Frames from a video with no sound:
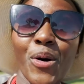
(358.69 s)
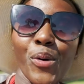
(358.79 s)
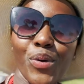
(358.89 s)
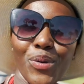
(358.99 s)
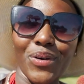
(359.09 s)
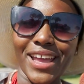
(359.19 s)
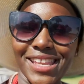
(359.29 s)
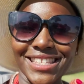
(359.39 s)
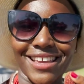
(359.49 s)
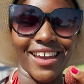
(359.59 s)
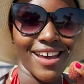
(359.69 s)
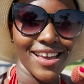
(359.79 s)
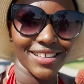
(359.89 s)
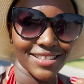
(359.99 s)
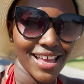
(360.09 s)
Ooh, and
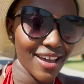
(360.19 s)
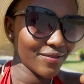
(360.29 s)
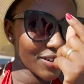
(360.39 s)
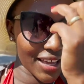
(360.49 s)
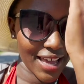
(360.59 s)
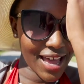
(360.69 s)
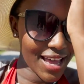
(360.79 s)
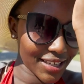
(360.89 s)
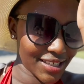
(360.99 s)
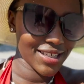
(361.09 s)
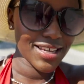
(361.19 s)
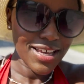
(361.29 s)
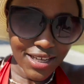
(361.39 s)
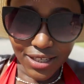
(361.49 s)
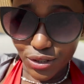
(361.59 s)
guys, I forgot
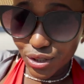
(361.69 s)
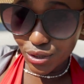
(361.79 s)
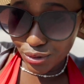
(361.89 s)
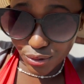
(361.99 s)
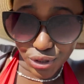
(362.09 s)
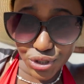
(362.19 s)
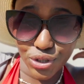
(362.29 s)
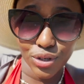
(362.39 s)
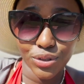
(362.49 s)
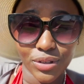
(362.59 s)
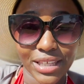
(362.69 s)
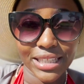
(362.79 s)
to show you the